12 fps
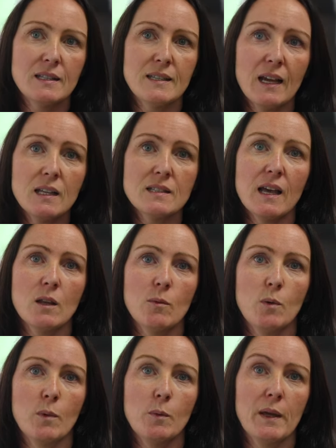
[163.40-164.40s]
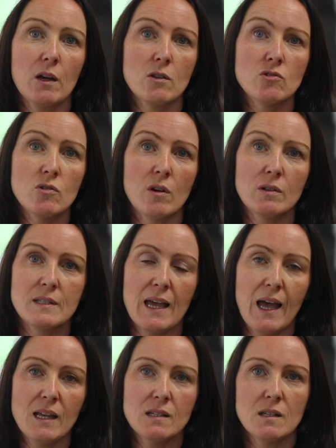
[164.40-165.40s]
The second element will be a controlled
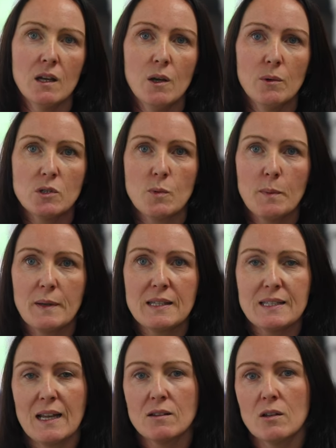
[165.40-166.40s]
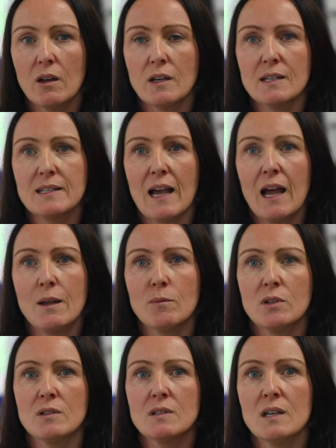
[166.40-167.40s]
test, which will be a standalone
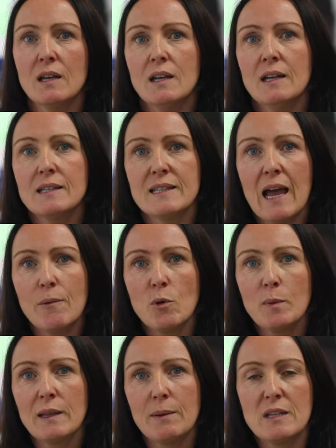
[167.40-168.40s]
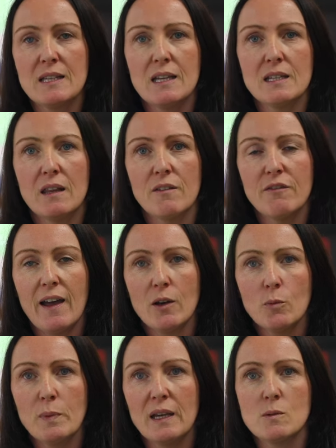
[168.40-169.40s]
assignment. Time will be limited and the
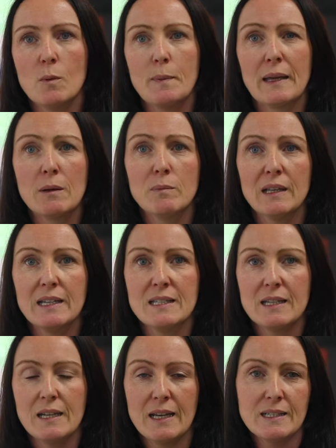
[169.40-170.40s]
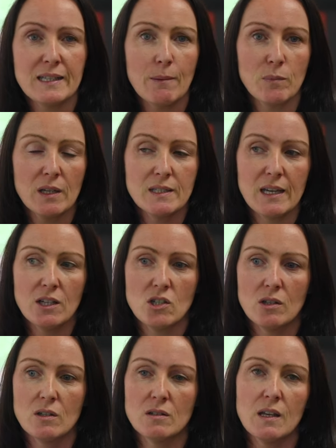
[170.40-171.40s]
final piece will be completed in exam
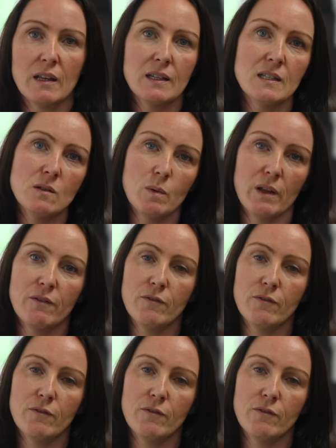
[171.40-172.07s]
conditions and this is worth